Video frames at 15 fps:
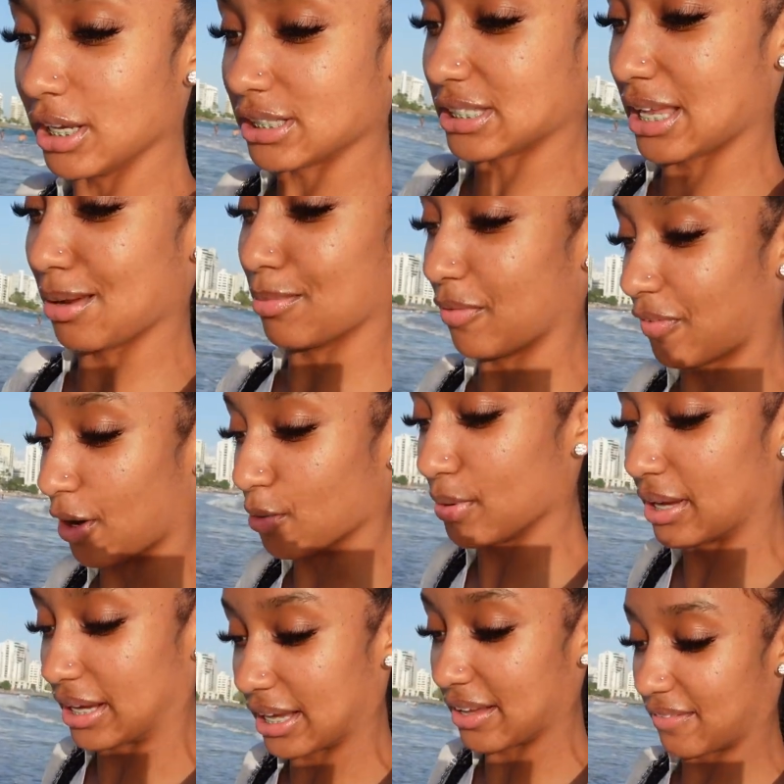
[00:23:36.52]
us in before we
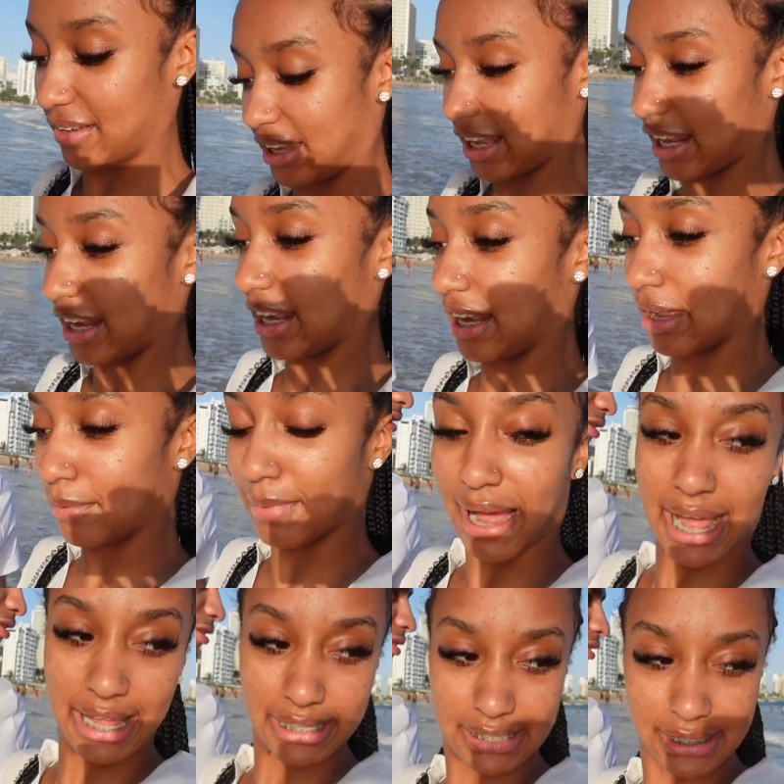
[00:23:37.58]
can even get in there
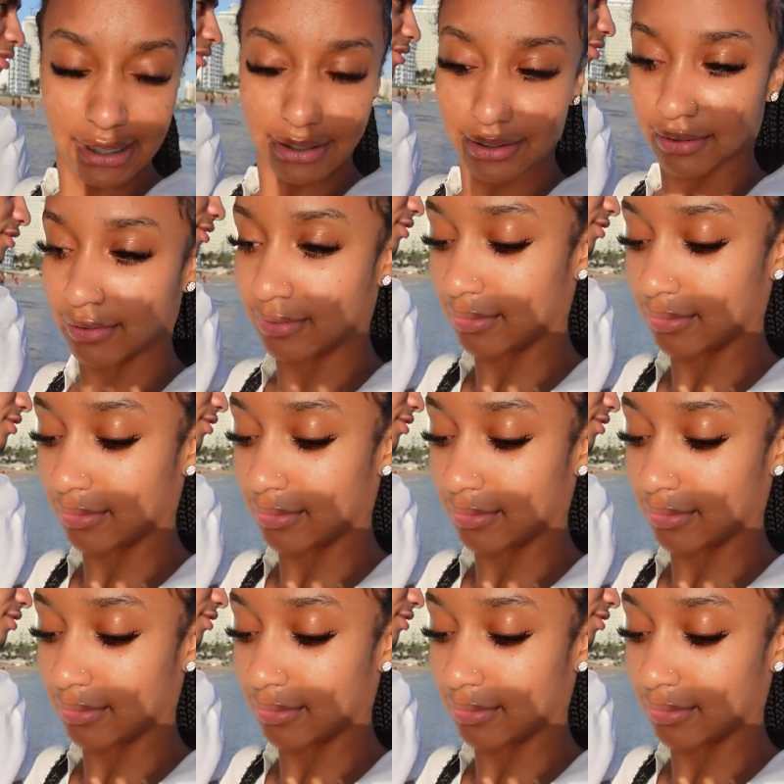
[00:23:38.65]
by ourselves.